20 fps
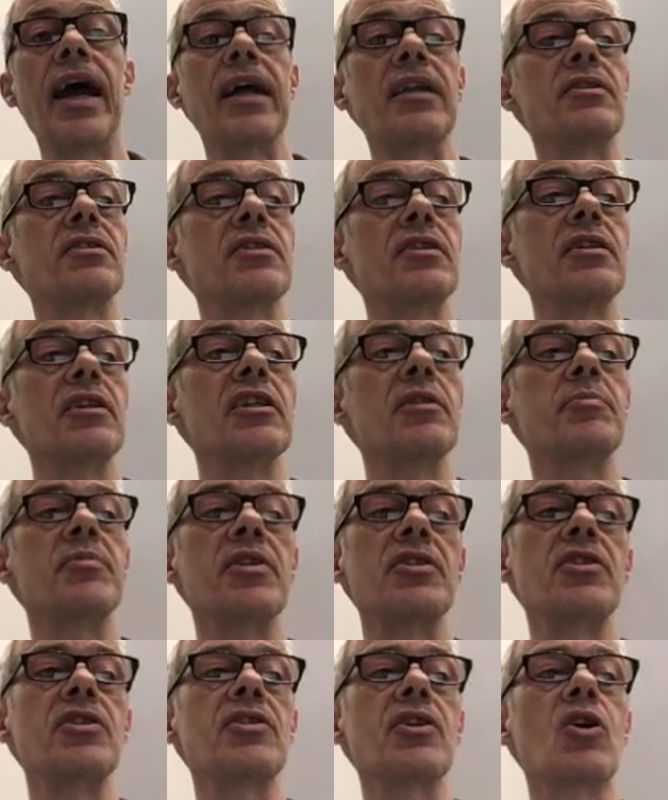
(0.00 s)
And
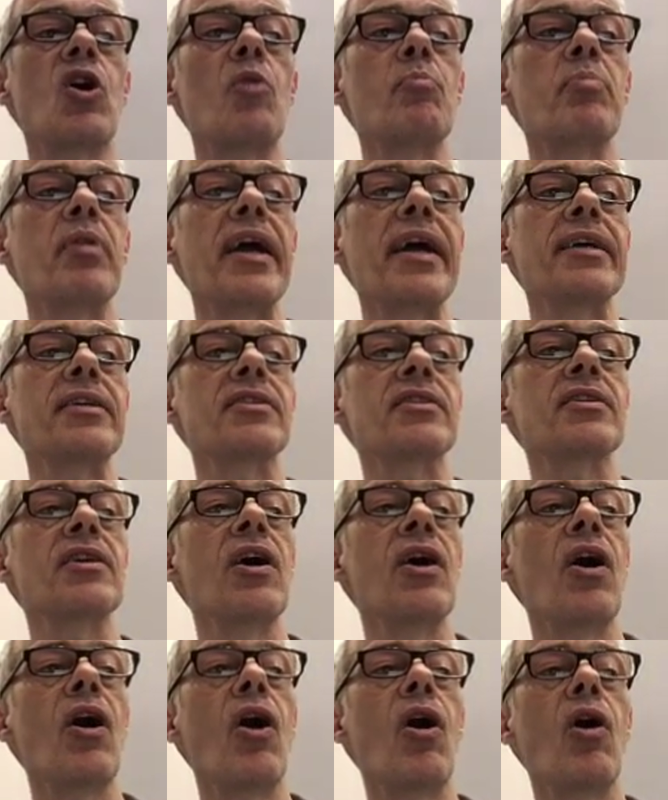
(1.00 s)
SNRPs are just a
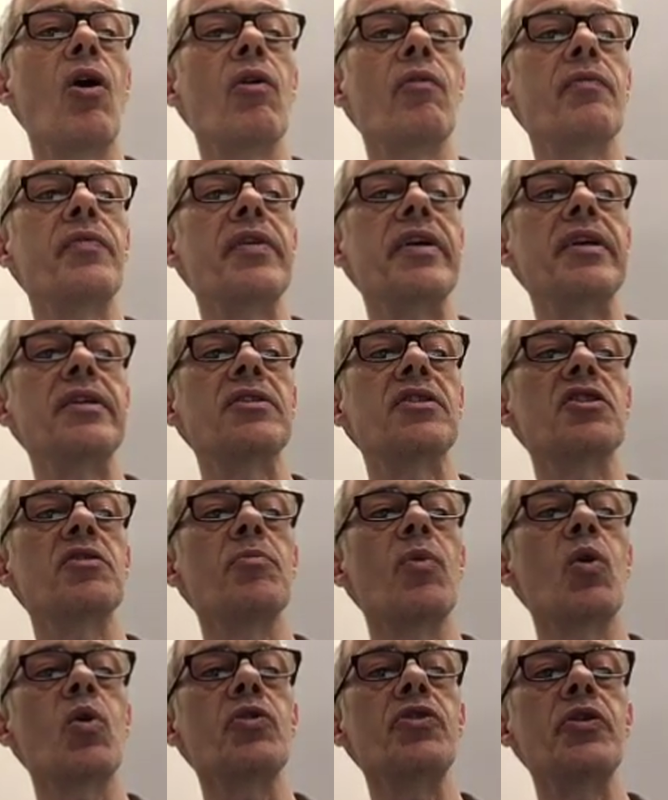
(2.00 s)
complex of these
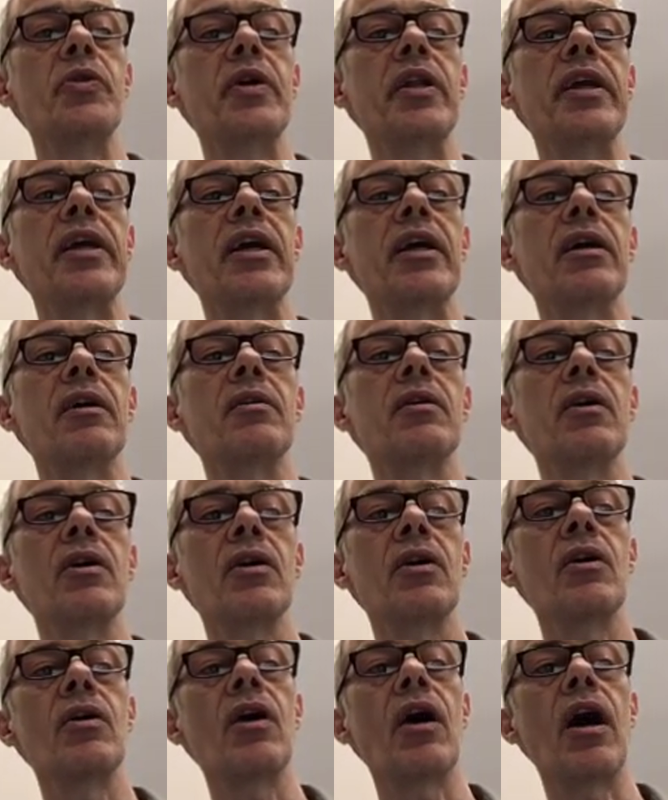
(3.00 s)
small nuclear
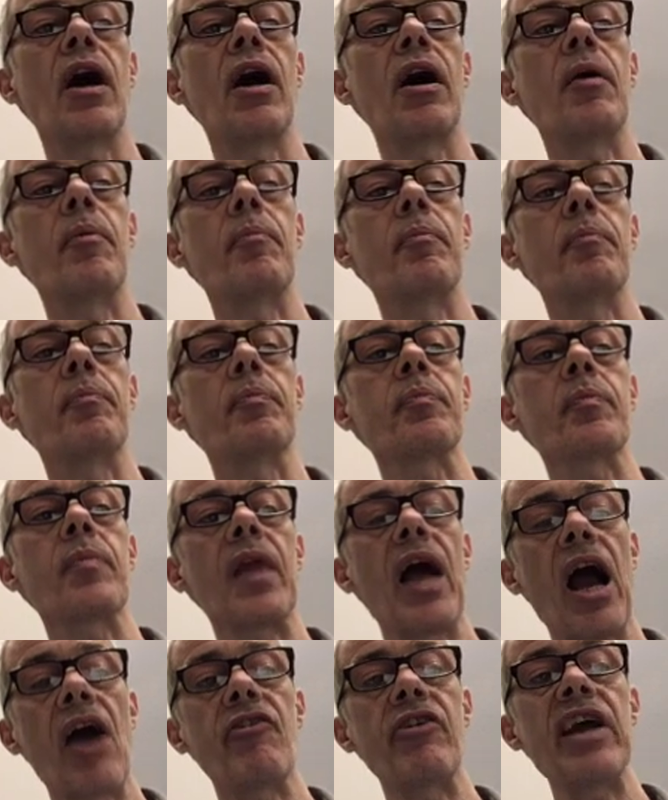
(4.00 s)
um,
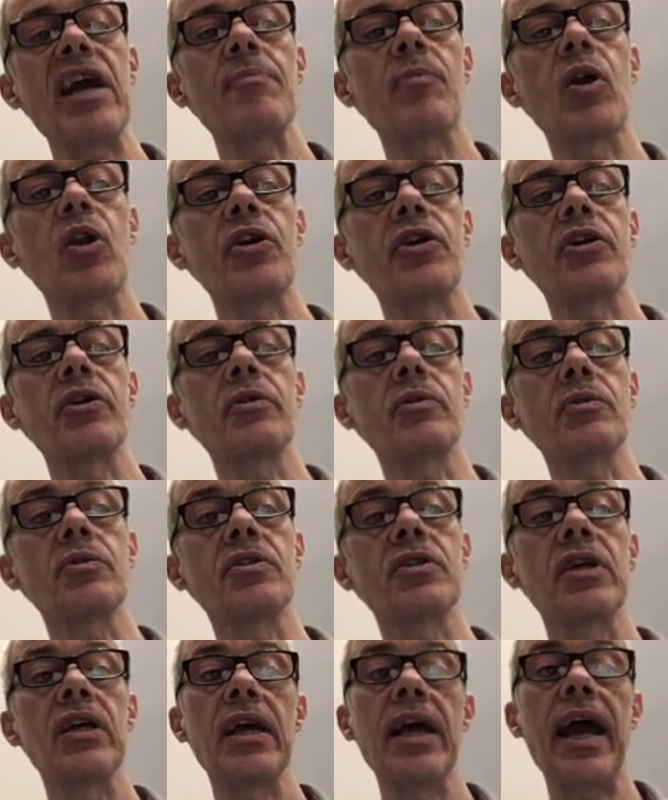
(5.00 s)
RNA
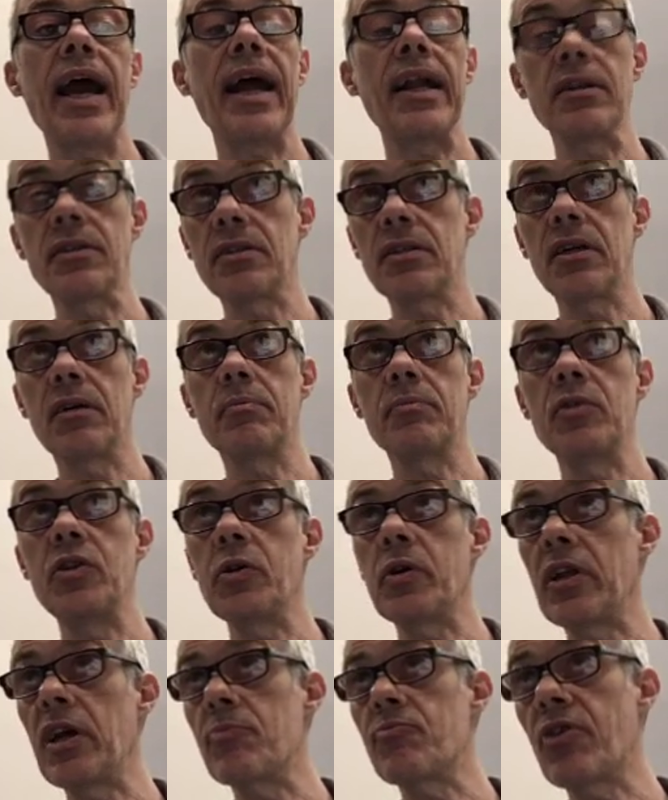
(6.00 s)
molecules and some
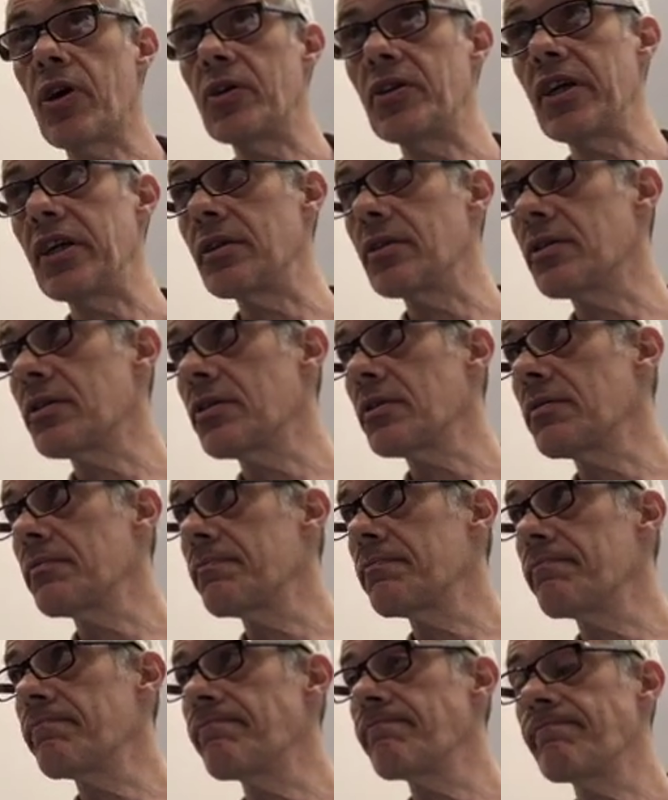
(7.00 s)
nuclear proteins.
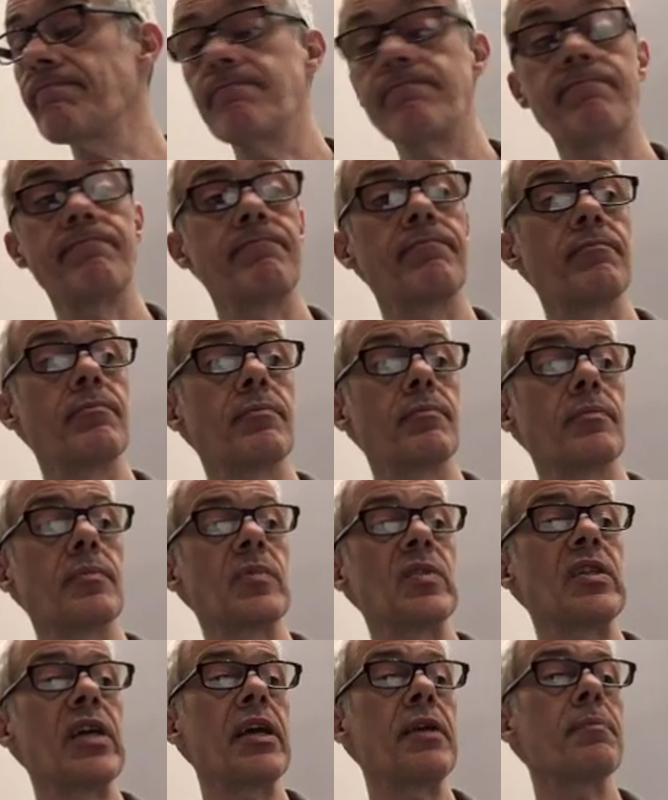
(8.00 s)

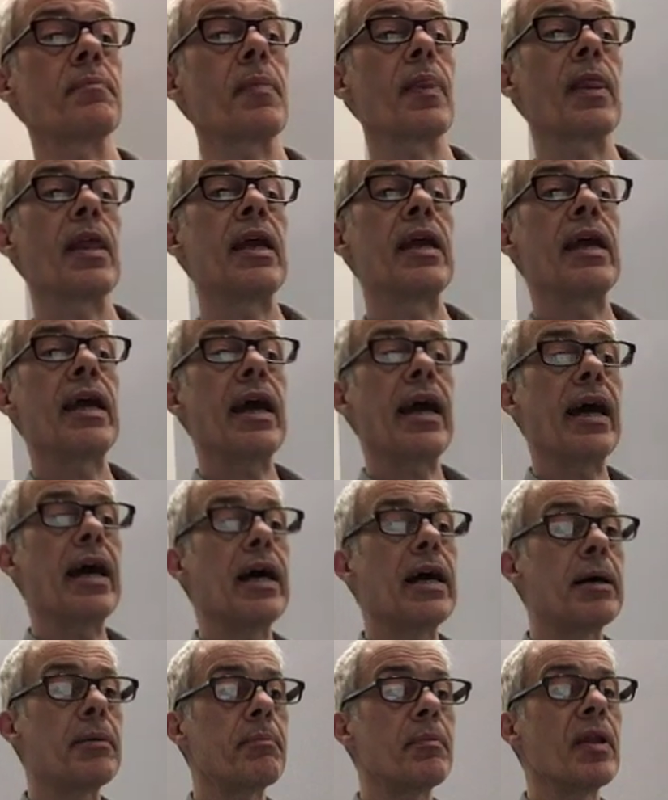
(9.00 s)
Okay?
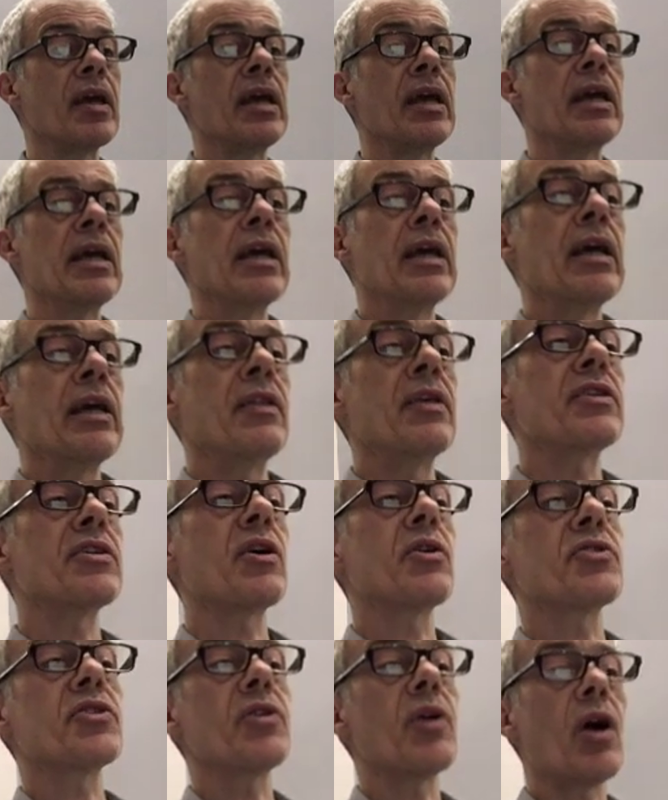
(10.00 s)
Um,
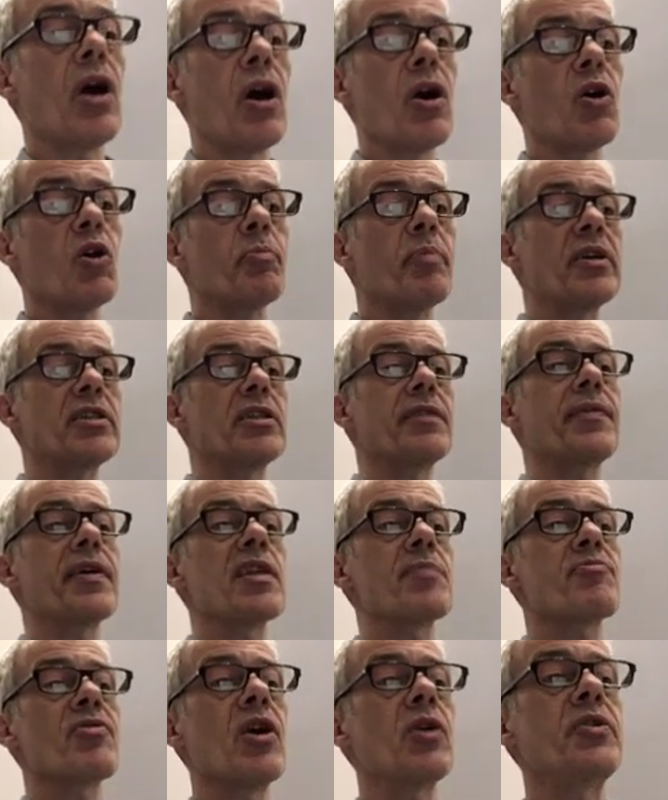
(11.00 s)
there's also a whole bunch of
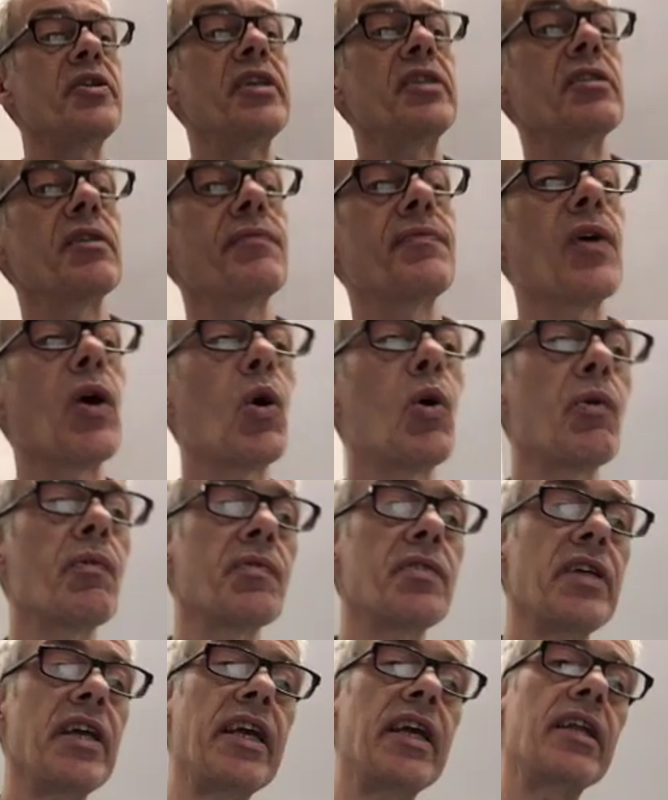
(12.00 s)
other proteins
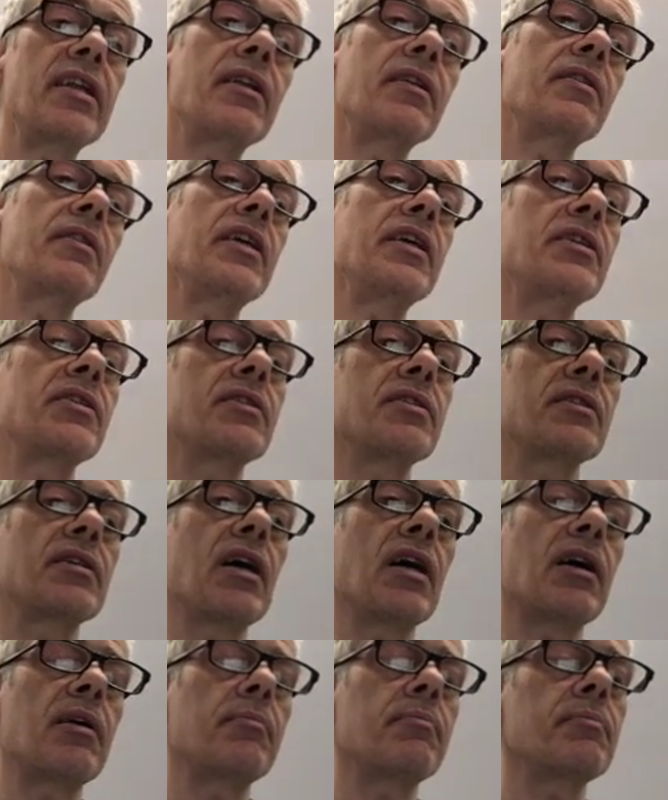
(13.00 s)
involved in
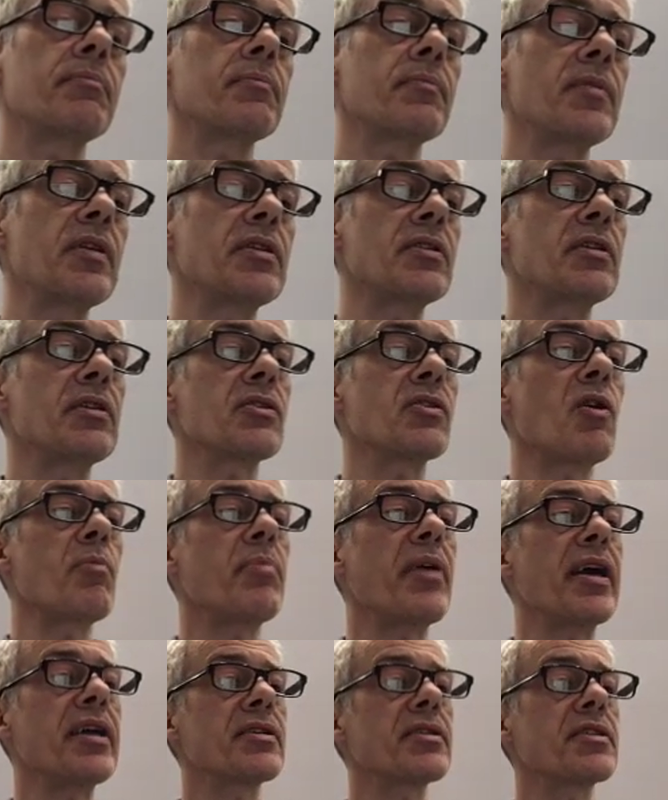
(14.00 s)
these, um, this, this
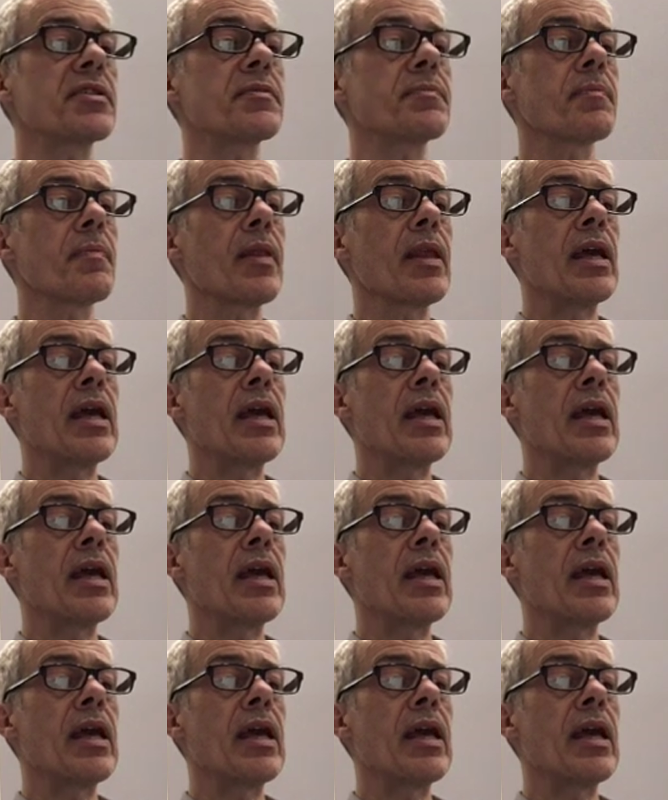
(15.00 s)
complex.